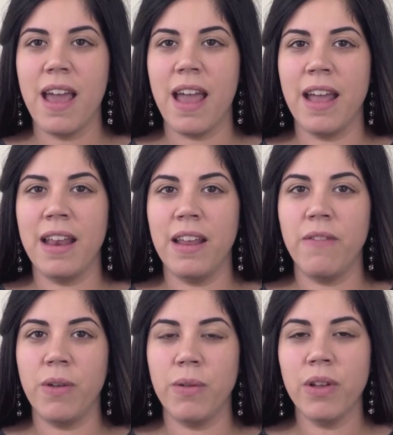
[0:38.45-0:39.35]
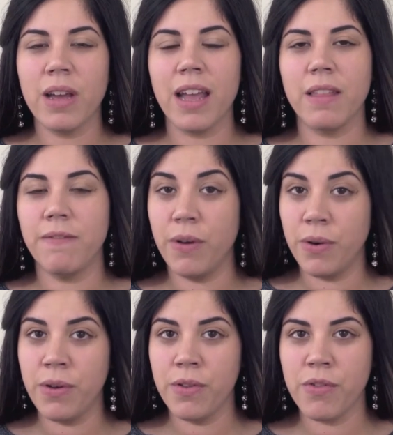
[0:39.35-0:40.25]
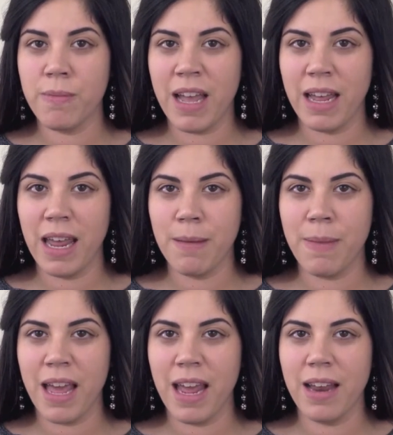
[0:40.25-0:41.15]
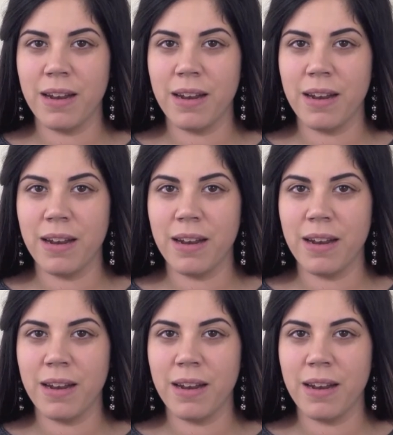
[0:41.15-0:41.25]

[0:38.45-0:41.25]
And if you look at the photos from that campaign,